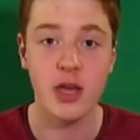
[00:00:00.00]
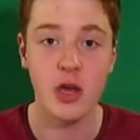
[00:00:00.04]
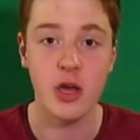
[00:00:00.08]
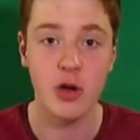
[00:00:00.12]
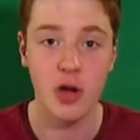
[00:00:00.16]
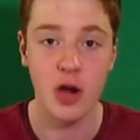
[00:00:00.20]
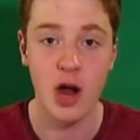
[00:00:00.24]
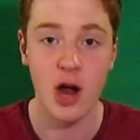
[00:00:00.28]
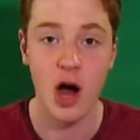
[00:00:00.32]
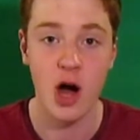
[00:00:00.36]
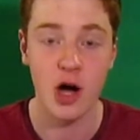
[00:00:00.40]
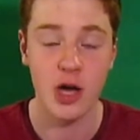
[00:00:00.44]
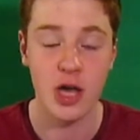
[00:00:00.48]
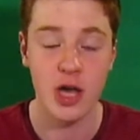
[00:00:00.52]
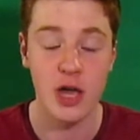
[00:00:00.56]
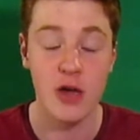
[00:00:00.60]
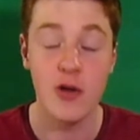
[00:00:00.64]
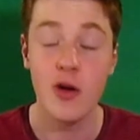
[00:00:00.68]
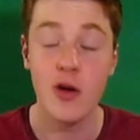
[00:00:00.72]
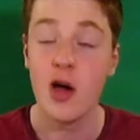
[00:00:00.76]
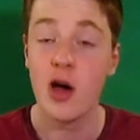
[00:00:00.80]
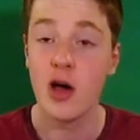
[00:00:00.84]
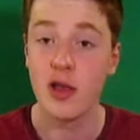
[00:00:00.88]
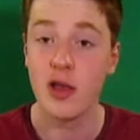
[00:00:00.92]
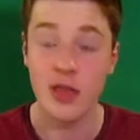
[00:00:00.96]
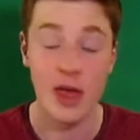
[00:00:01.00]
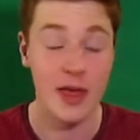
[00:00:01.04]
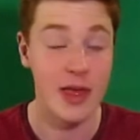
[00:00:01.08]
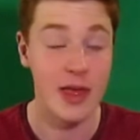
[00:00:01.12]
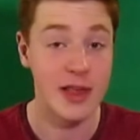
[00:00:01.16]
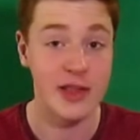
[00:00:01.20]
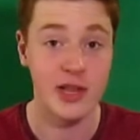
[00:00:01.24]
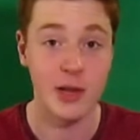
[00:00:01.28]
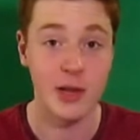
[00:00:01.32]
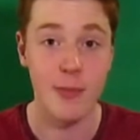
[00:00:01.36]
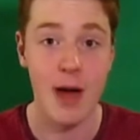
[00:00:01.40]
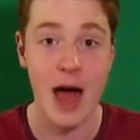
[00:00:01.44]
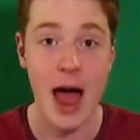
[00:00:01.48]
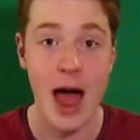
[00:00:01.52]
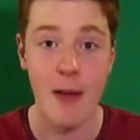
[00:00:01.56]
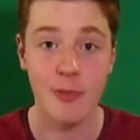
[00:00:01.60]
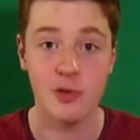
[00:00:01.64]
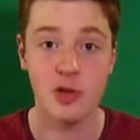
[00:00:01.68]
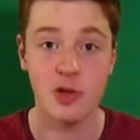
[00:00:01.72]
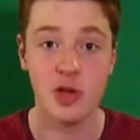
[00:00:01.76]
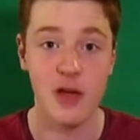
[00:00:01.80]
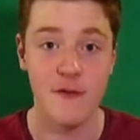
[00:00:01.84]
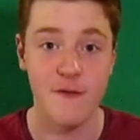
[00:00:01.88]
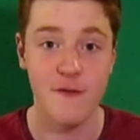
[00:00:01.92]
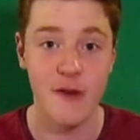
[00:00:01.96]
You could argue that there's some
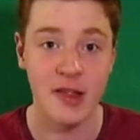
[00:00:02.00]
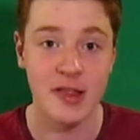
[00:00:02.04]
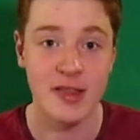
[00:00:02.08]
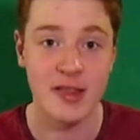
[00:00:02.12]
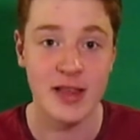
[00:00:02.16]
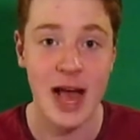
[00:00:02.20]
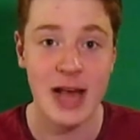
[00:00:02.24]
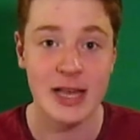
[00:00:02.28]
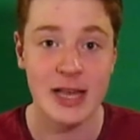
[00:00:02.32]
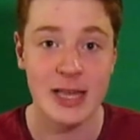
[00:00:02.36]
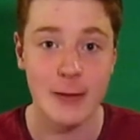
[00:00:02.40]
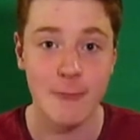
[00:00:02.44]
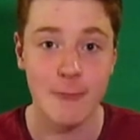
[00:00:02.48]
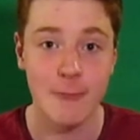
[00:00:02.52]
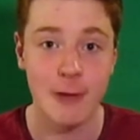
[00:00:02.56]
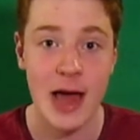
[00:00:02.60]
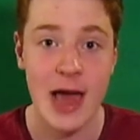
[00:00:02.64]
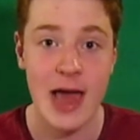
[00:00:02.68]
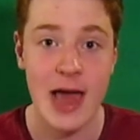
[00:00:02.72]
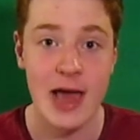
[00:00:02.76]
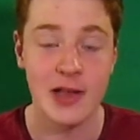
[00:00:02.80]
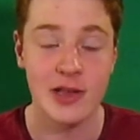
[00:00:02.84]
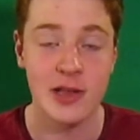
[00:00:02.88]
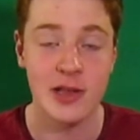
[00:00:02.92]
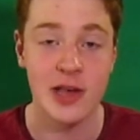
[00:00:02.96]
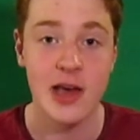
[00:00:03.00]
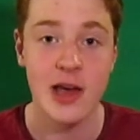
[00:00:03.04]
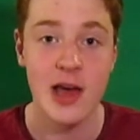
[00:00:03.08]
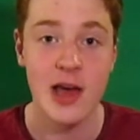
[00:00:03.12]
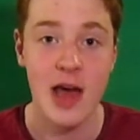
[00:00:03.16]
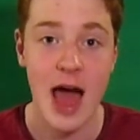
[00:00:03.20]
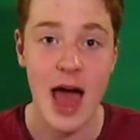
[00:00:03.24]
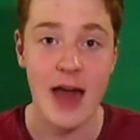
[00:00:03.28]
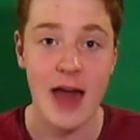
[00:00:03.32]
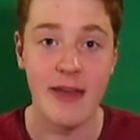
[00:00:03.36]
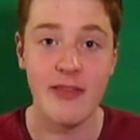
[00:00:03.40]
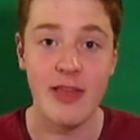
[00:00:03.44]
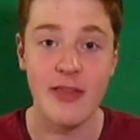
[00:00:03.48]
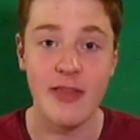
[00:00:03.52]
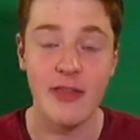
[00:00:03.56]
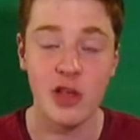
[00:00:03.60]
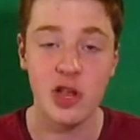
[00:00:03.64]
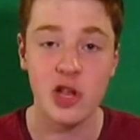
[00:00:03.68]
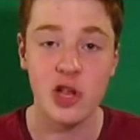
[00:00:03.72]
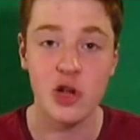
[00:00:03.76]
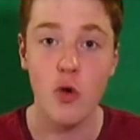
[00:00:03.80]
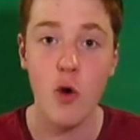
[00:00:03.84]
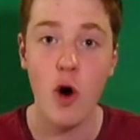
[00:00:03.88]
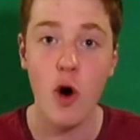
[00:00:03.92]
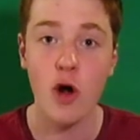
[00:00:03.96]
absolutely fantastic players, and the
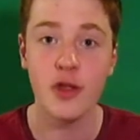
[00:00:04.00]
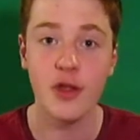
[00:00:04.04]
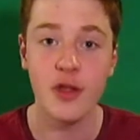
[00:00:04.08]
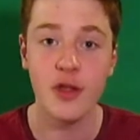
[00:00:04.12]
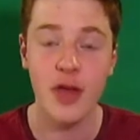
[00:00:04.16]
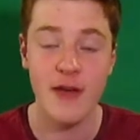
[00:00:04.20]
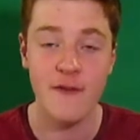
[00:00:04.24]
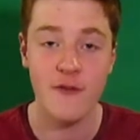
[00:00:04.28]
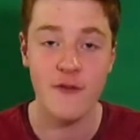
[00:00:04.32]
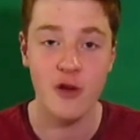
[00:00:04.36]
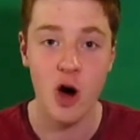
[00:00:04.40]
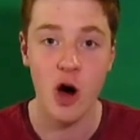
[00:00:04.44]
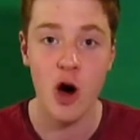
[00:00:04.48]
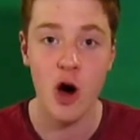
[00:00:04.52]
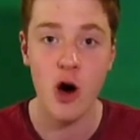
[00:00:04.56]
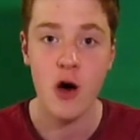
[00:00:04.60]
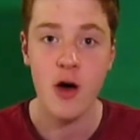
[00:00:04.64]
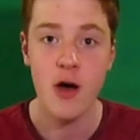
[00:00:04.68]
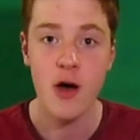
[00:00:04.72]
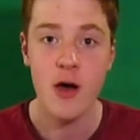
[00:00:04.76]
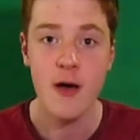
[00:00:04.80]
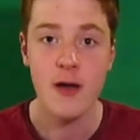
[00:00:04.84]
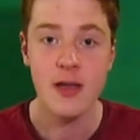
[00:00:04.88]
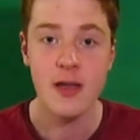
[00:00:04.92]
squad that they've got,